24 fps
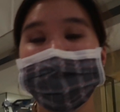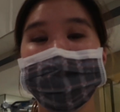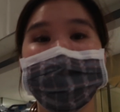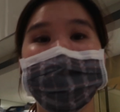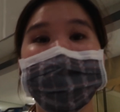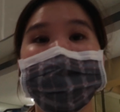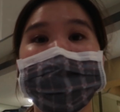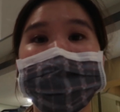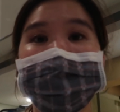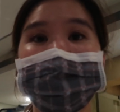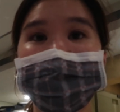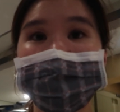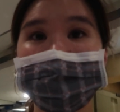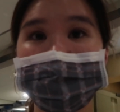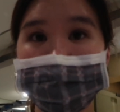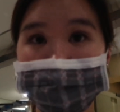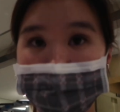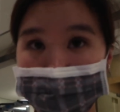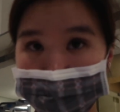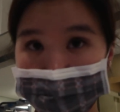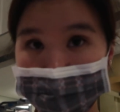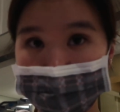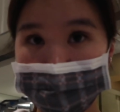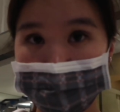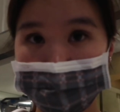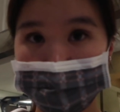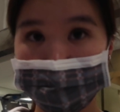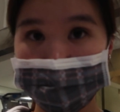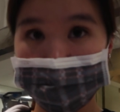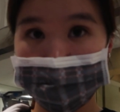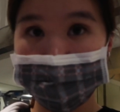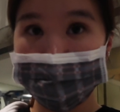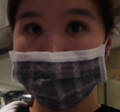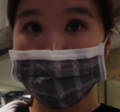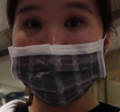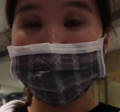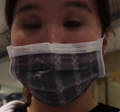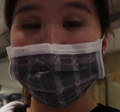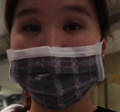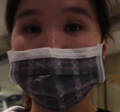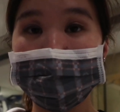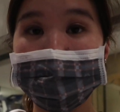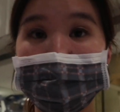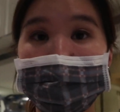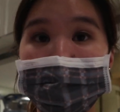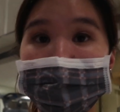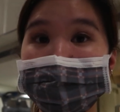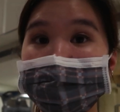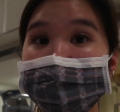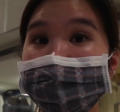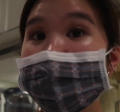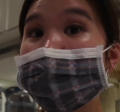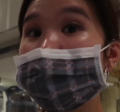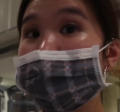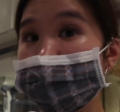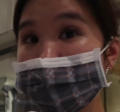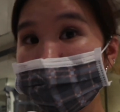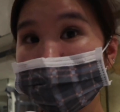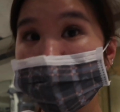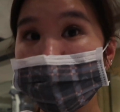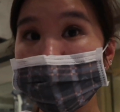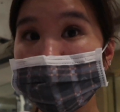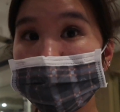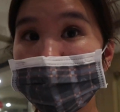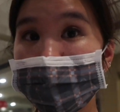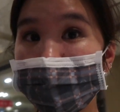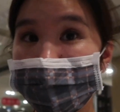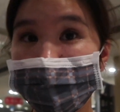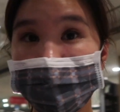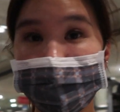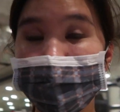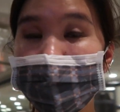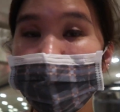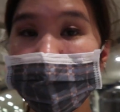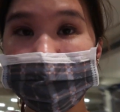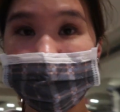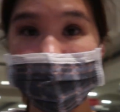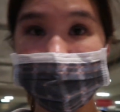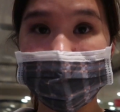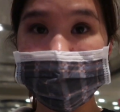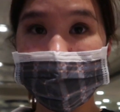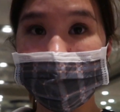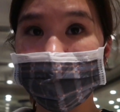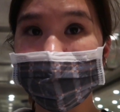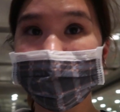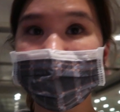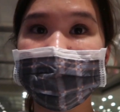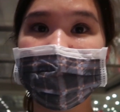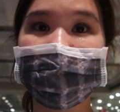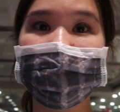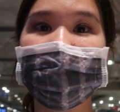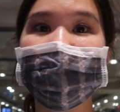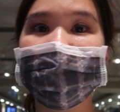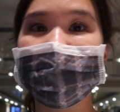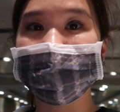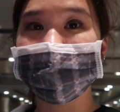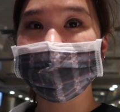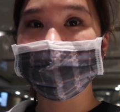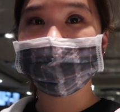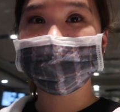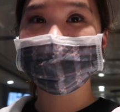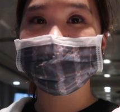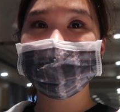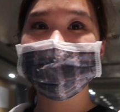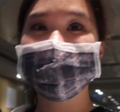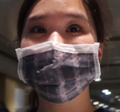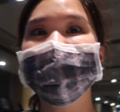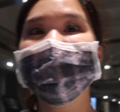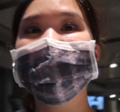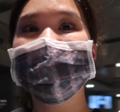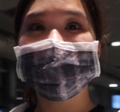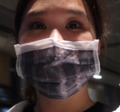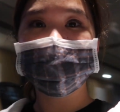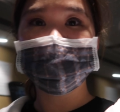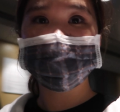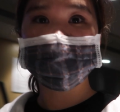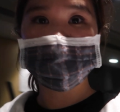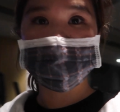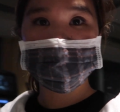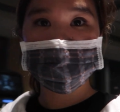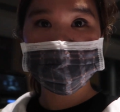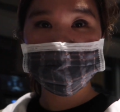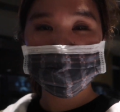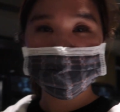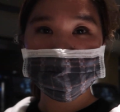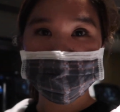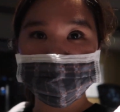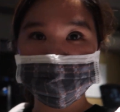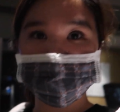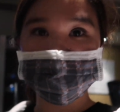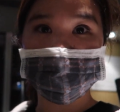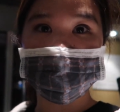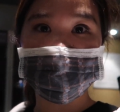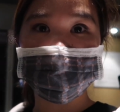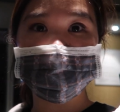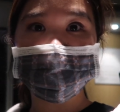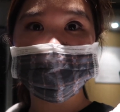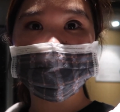It was the best katsu I've honestly ever had, and I've eaten at that chain